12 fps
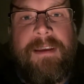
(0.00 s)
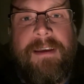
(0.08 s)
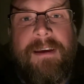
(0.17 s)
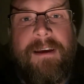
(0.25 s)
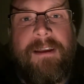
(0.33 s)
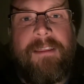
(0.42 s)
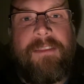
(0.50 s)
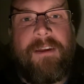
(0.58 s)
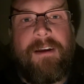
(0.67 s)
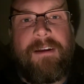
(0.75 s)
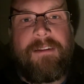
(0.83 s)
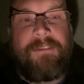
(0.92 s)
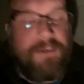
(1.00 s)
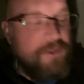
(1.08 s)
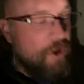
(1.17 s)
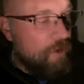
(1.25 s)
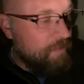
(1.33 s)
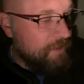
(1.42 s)
Uh, the, the
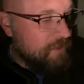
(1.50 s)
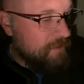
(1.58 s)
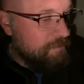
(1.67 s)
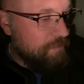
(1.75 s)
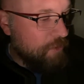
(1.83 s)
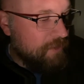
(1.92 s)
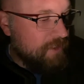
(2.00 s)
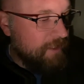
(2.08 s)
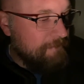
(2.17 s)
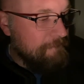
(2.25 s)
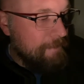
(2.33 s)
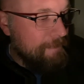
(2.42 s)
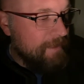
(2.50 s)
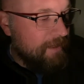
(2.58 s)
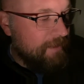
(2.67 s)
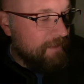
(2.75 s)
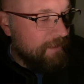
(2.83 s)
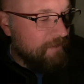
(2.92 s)
psalmist puts it
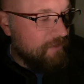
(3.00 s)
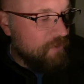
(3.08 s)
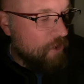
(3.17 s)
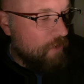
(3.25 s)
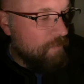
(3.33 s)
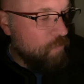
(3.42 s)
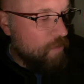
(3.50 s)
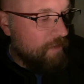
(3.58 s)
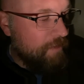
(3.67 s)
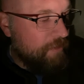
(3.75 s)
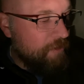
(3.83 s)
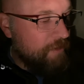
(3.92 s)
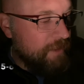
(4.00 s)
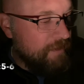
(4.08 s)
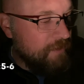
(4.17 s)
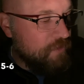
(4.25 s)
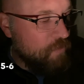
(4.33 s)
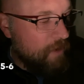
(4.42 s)
uh, in Psalm 130
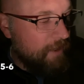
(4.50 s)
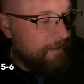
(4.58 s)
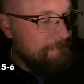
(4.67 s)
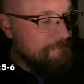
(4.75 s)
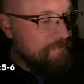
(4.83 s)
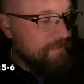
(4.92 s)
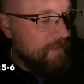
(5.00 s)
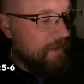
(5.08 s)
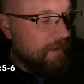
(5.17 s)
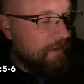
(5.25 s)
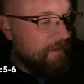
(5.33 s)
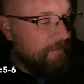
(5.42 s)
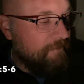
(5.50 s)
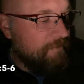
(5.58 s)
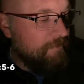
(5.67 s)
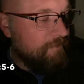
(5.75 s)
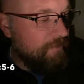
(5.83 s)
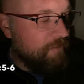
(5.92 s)
this way, uh,
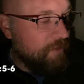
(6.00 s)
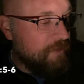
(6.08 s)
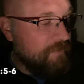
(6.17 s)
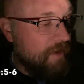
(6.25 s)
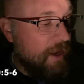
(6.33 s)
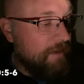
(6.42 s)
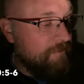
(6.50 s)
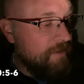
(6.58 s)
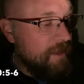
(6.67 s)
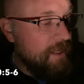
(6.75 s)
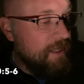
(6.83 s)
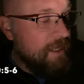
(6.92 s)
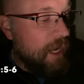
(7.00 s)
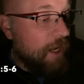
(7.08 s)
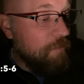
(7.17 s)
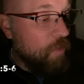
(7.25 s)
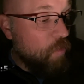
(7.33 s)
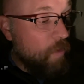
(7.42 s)
in verse 5, I
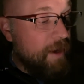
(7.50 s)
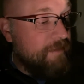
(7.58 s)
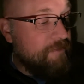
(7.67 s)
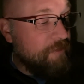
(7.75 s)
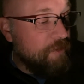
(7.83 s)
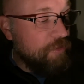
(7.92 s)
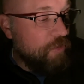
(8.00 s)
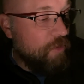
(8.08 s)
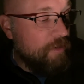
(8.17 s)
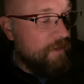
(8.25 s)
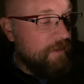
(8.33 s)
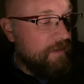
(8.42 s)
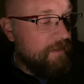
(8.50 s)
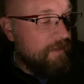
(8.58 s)
will wait for the Lord,